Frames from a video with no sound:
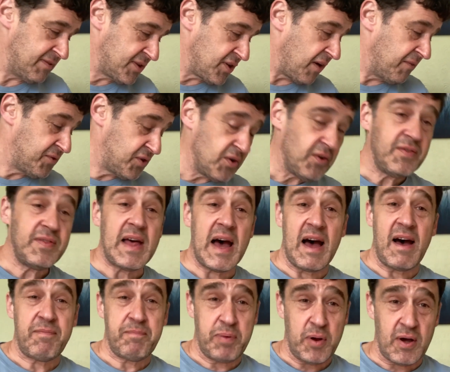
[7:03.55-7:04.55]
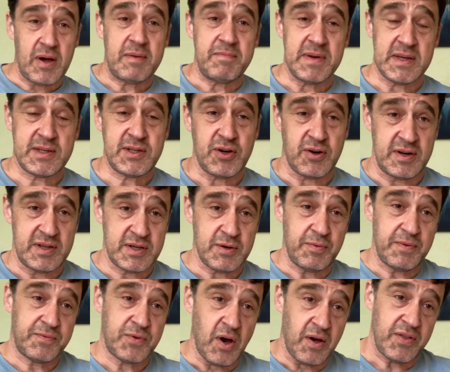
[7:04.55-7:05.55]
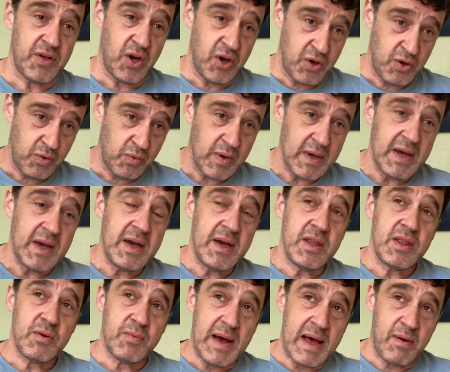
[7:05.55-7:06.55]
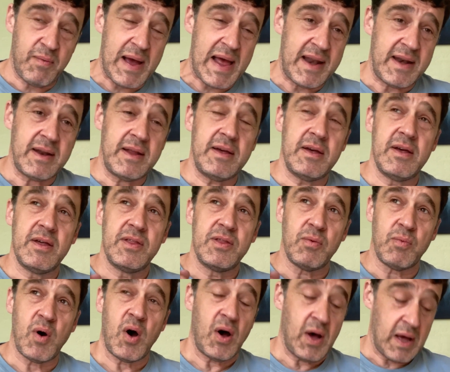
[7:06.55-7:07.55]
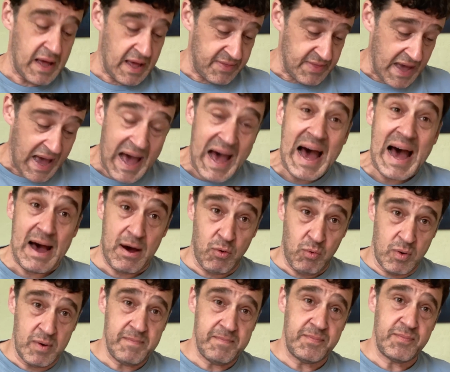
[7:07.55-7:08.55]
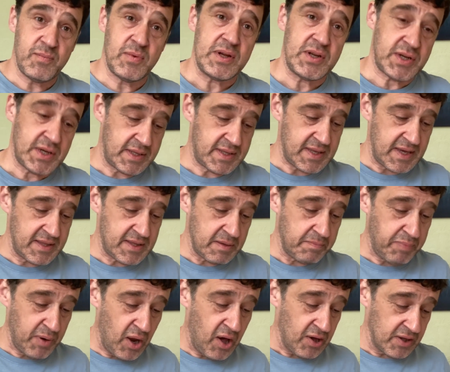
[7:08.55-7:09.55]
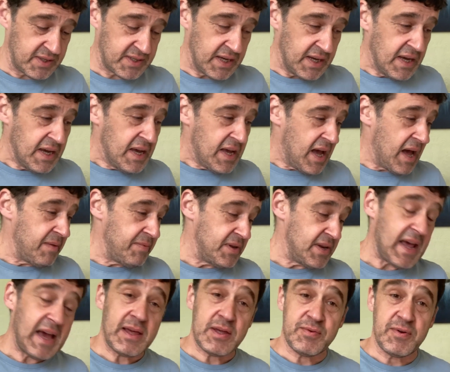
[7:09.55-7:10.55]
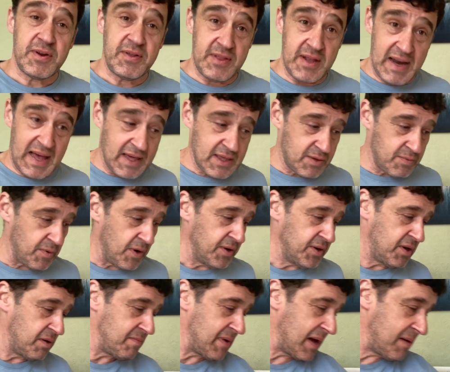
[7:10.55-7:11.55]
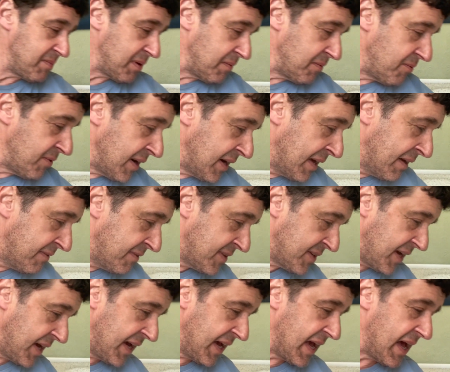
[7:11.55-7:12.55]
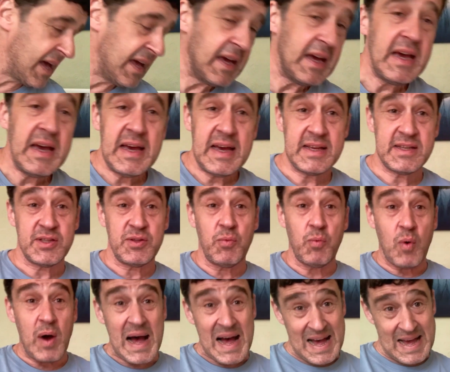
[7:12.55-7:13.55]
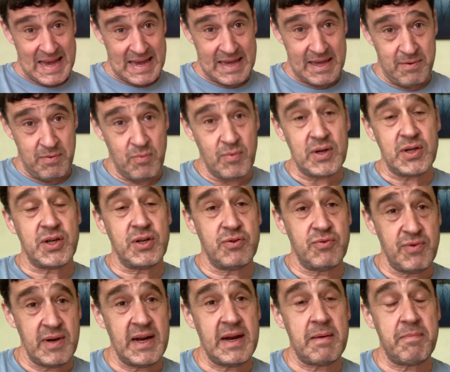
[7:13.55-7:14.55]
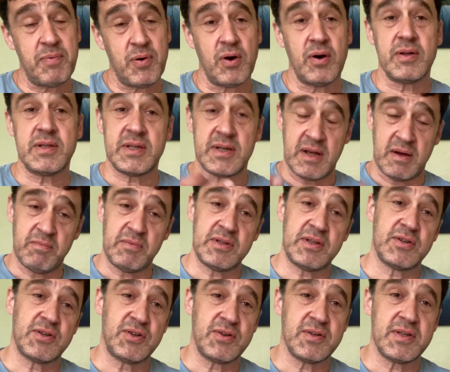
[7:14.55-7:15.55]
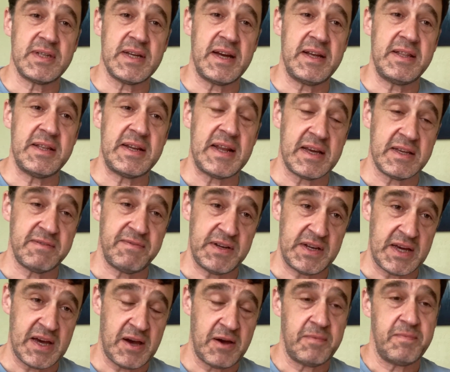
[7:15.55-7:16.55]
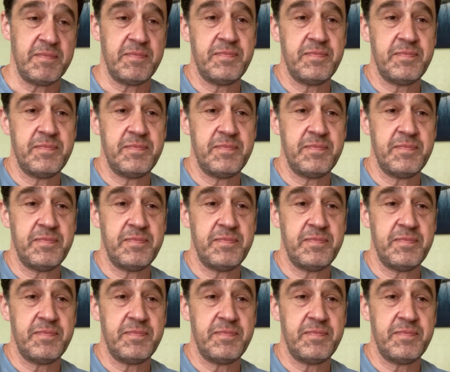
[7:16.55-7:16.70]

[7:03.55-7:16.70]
So I've done that, I've plotted my story. So we've got the who, the where, when, the what, and the how, which is the plot. And the next one, and the last one, you might be relieved to hear, is the why, which is really important, and we'll discuss that in the next video.